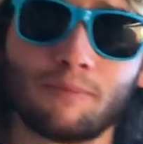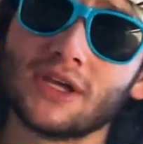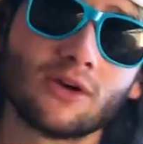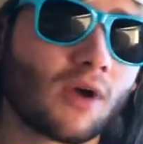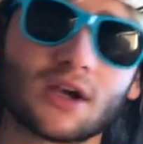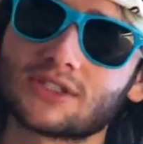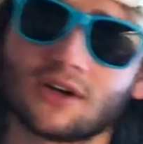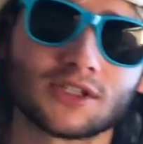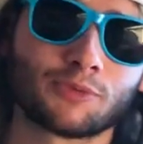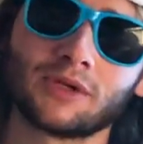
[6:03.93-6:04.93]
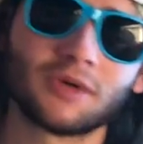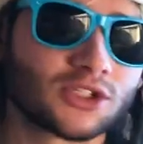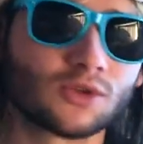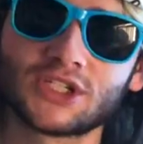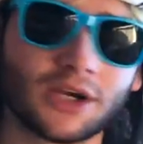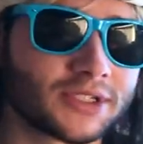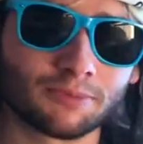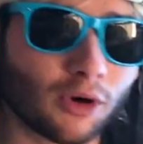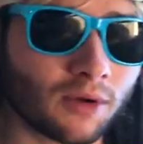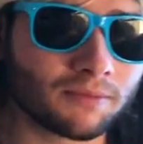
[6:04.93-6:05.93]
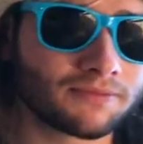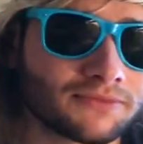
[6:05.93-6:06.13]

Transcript: Being a rock star is pretty much all cherries and pop.